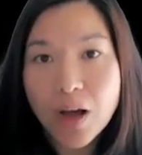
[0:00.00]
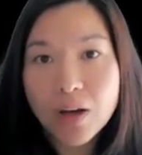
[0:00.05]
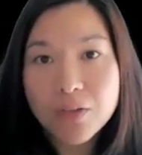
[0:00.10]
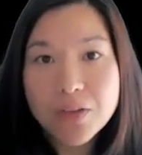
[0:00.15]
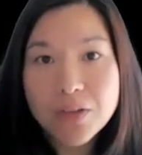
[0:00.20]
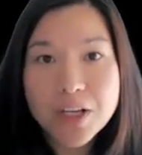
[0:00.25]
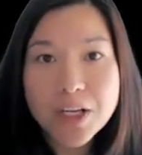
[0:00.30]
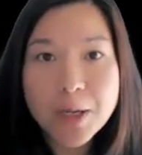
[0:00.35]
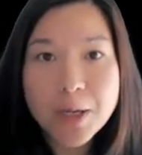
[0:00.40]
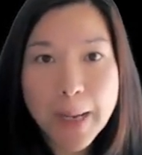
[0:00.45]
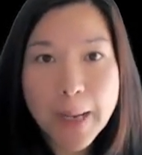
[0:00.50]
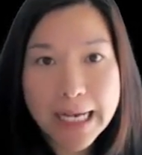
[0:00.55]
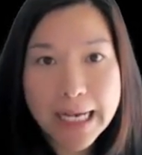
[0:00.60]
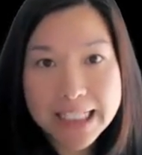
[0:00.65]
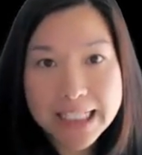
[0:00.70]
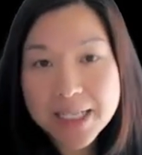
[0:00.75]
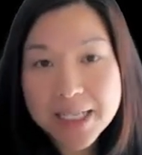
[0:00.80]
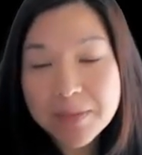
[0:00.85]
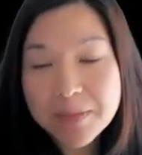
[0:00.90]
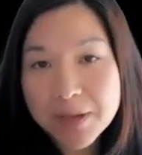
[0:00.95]
of the
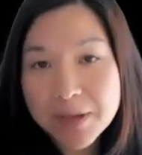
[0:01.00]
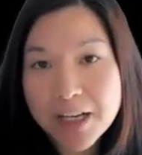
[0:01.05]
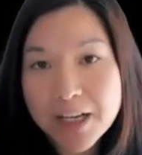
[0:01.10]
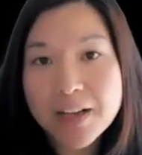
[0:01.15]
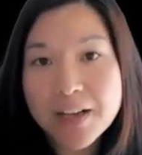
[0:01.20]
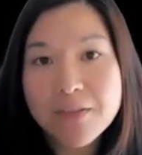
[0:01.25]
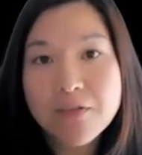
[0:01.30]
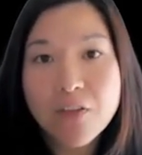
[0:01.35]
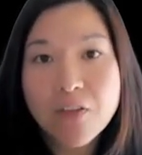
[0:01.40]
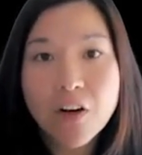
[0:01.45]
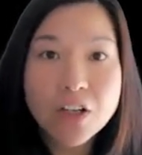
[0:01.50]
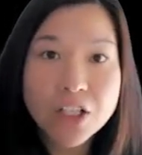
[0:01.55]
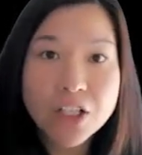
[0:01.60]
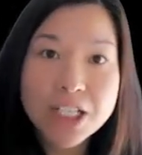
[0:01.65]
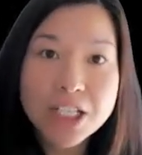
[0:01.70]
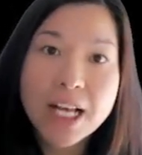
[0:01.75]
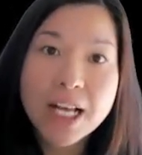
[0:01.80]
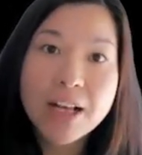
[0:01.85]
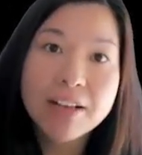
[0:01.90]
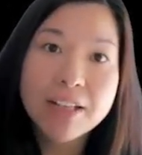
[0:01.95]
capacity planning
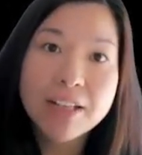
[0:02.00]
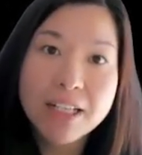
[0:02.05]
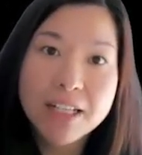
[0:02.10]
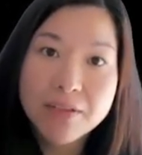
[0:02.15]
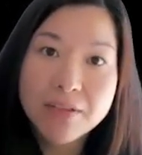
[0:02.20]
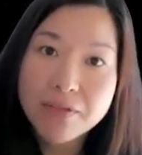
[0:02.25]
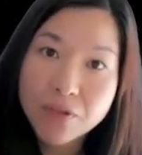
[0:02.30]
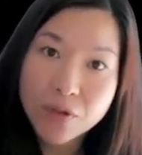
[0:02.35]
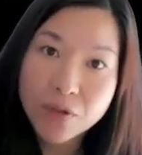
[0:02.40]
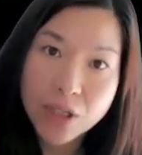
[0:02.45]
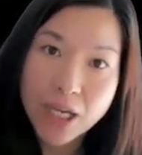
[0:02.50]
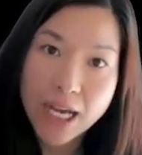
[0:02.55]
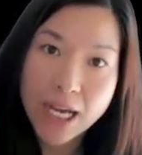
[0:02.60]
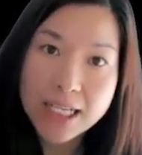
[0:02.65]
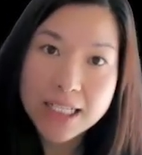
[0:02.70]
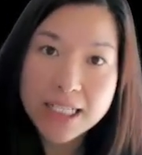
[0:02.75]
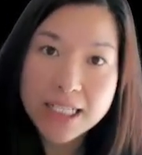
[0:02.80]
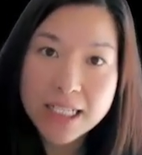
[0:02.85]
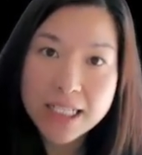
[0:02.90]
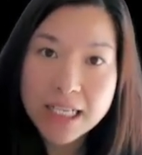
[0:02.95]
functionality in
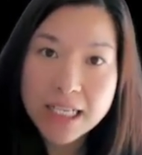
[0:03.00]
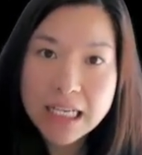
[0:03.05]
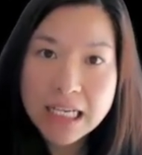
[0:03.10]
Fullcast.